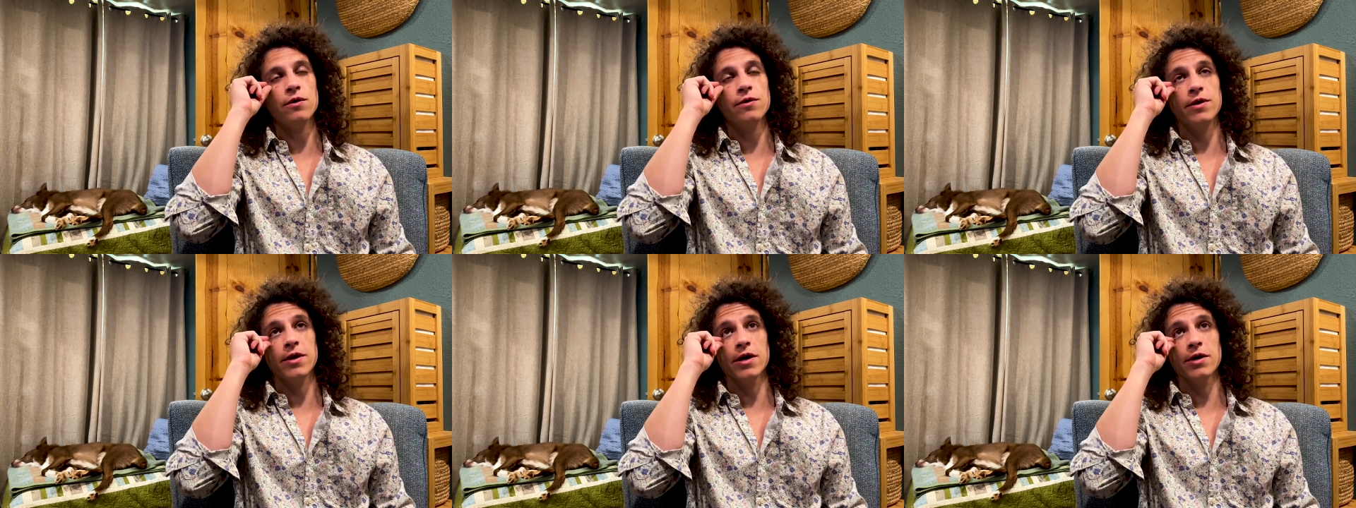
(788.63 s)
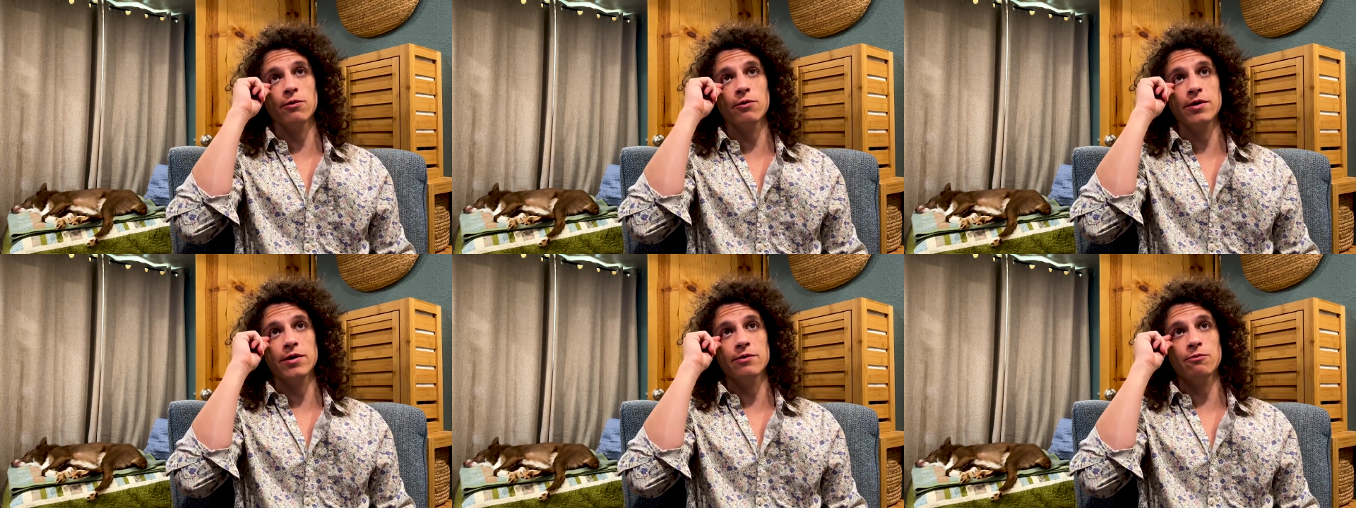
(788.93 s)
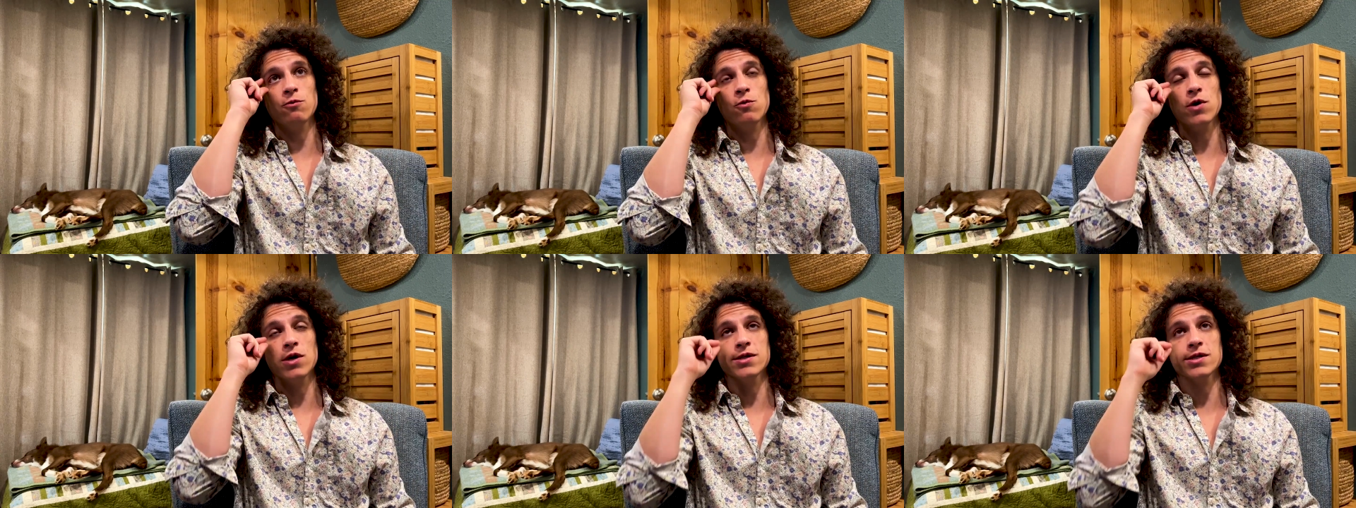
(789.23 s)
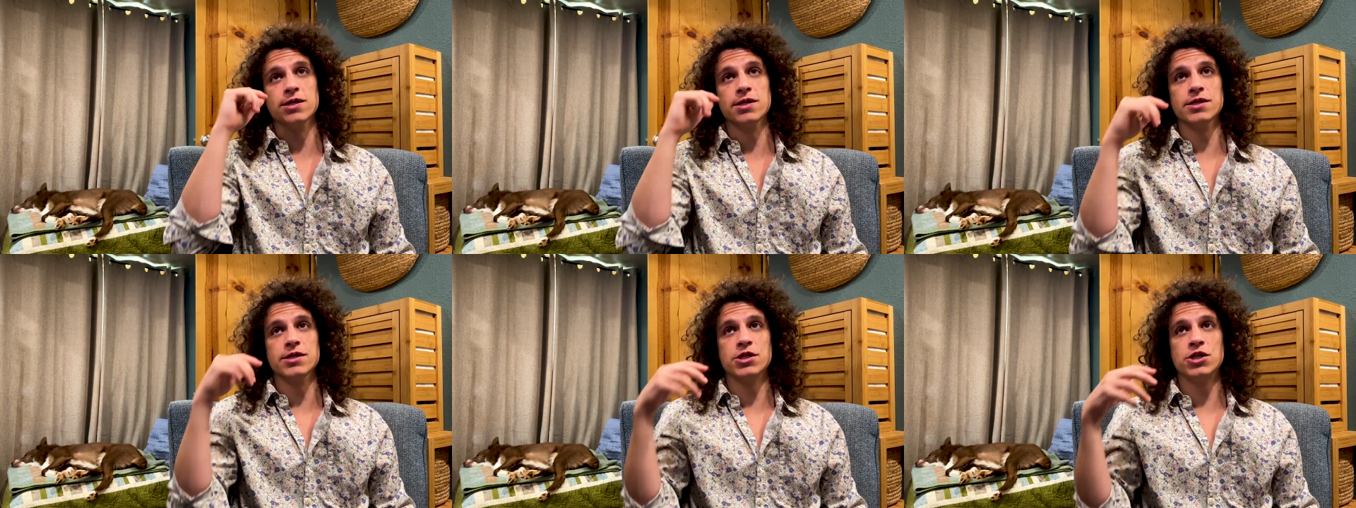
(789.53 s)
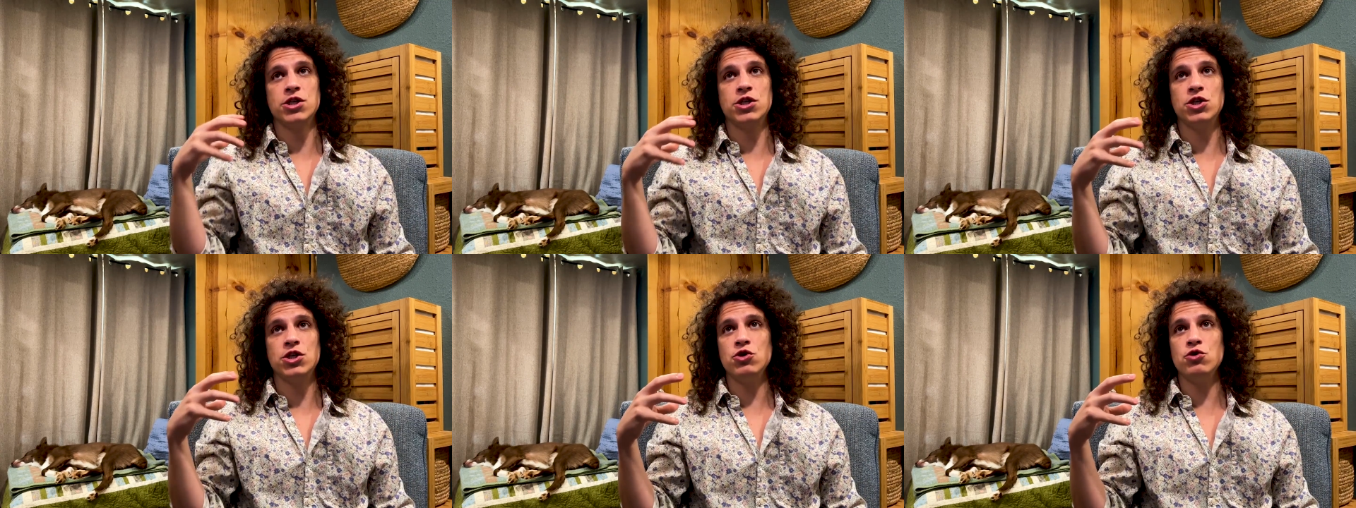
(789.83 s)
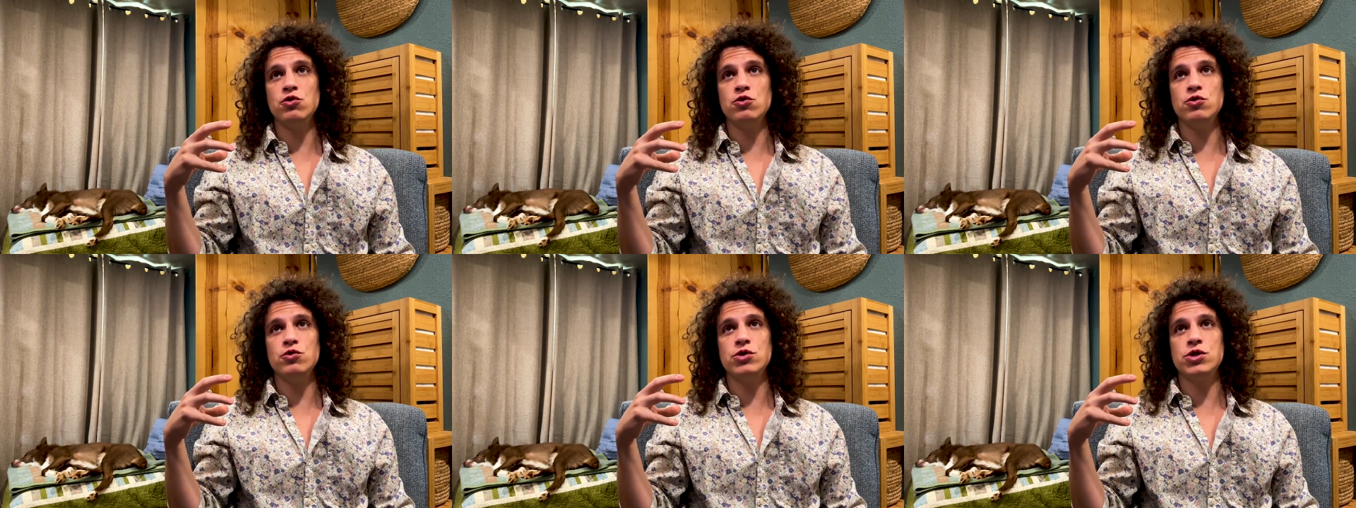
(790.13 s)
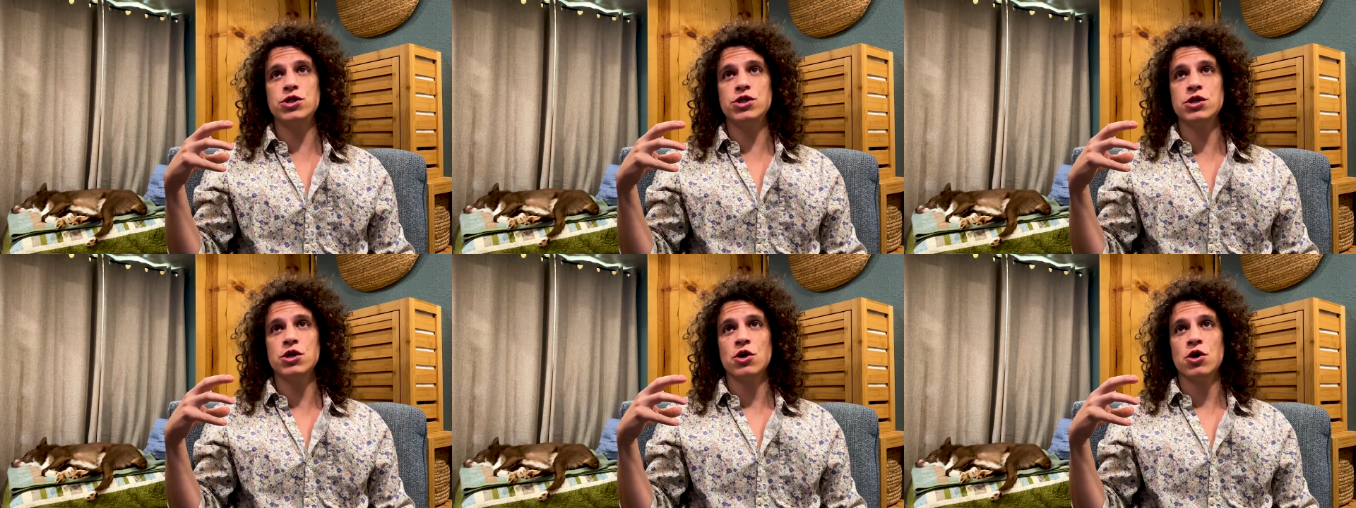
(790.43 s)
there was this
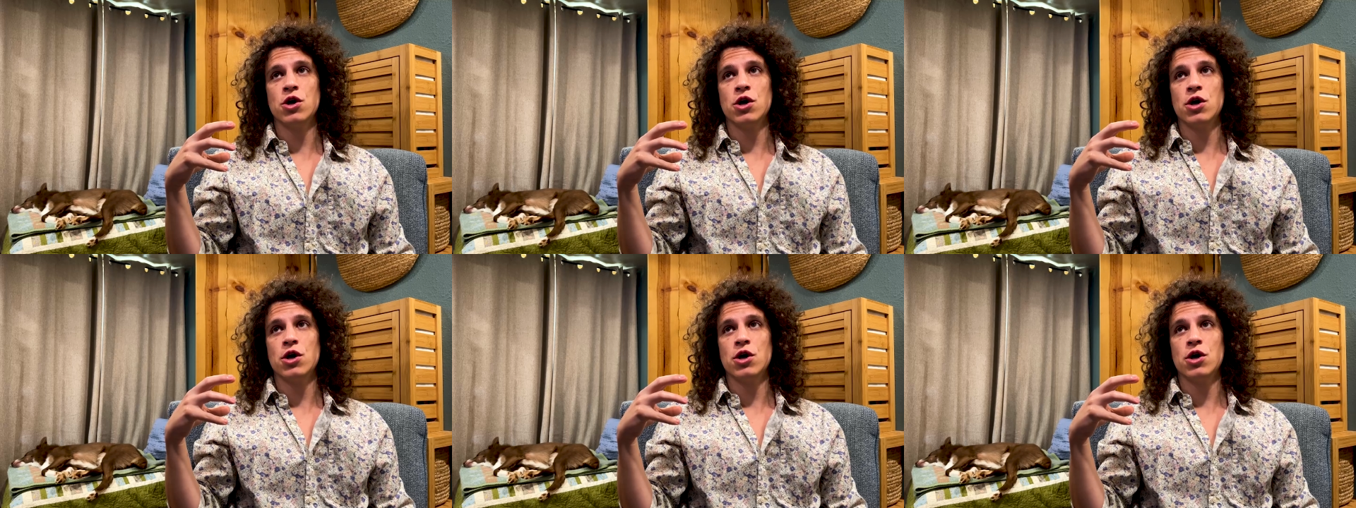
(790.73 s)
huge